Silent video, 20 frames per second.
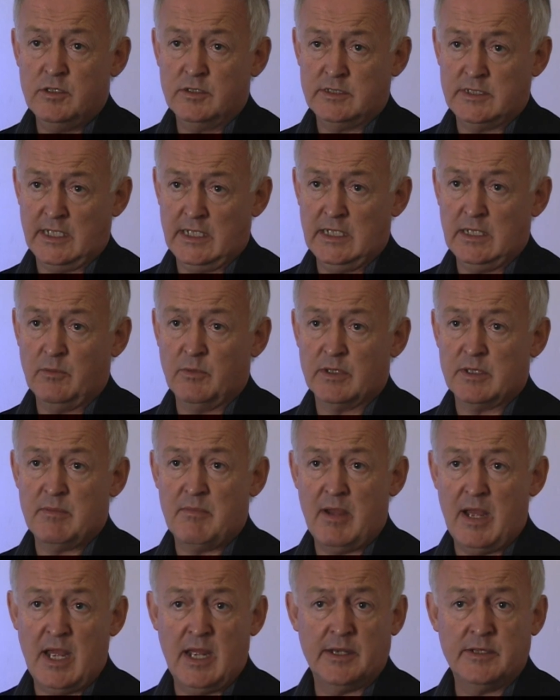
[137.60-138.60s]
dealing with a
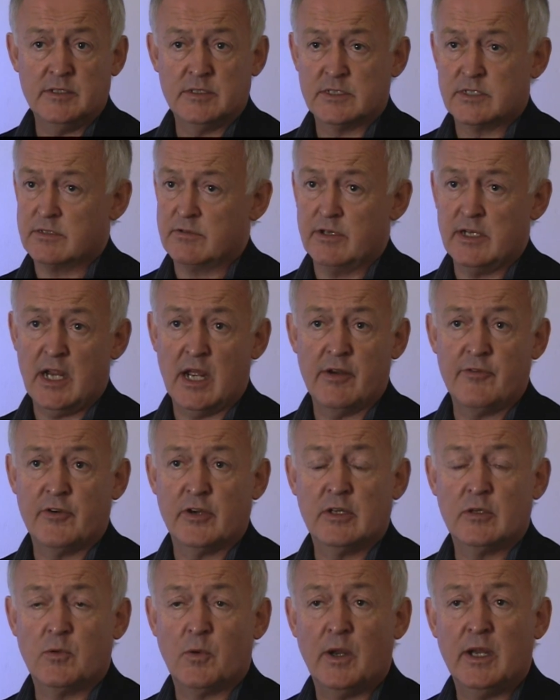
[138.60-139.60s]
man who's
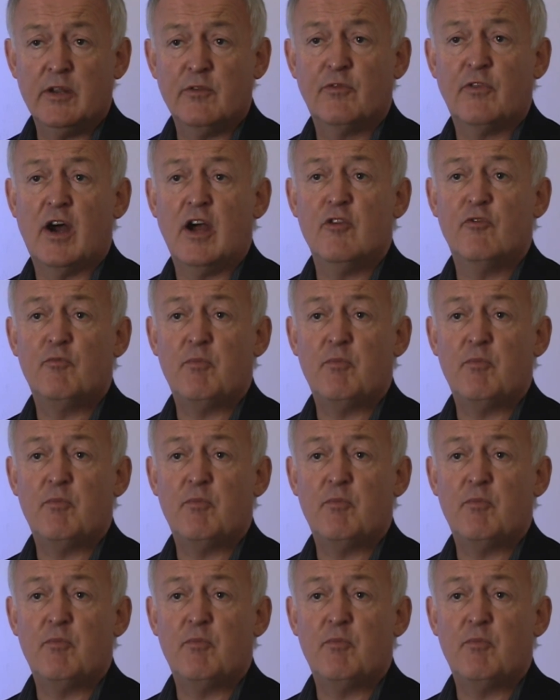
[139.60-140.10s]
325